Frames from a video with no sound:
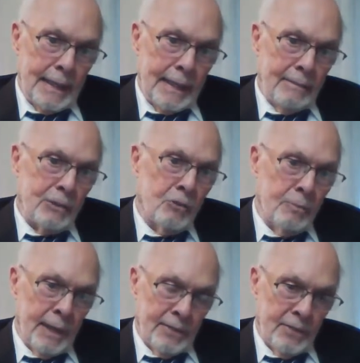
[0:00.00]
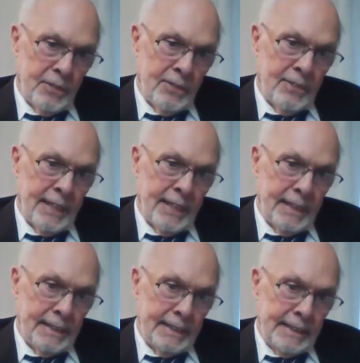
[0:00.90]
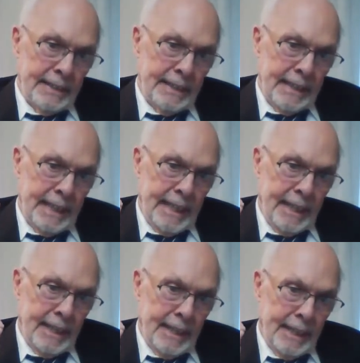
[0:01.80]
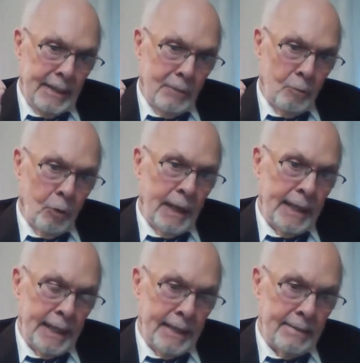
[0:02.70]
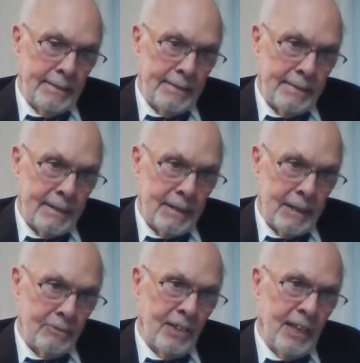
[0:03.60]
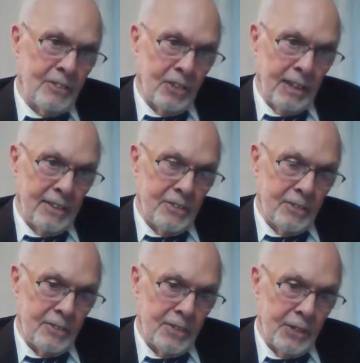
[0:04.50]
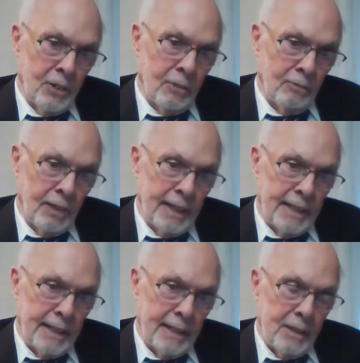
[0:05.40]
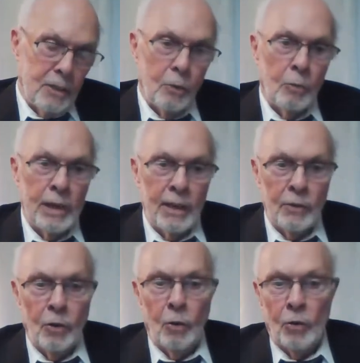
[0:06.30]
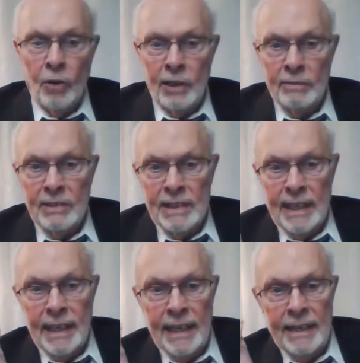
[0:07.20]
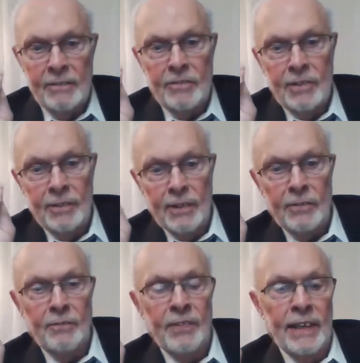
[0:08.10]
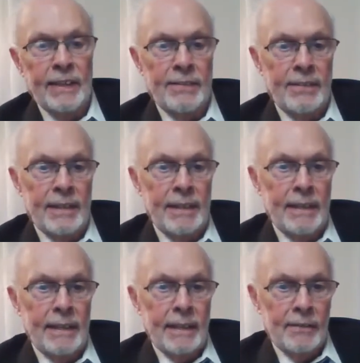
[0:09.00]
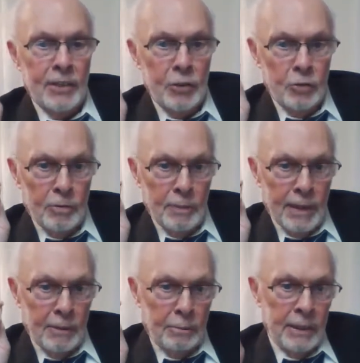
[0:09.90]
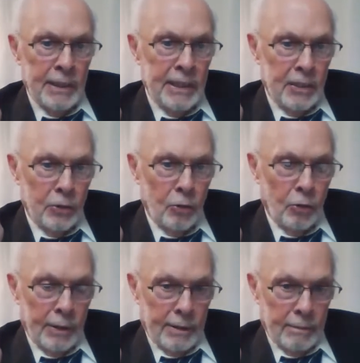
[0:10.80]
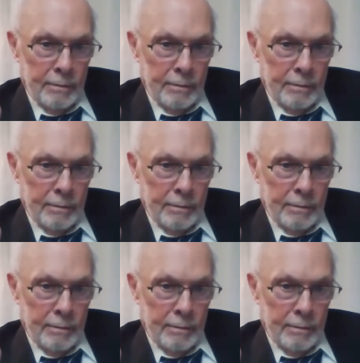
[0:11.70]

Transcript: There are two messages there, and one is, congratulations to the alt-right, we are no longer engaged in this fantasy that you can be completely ignored.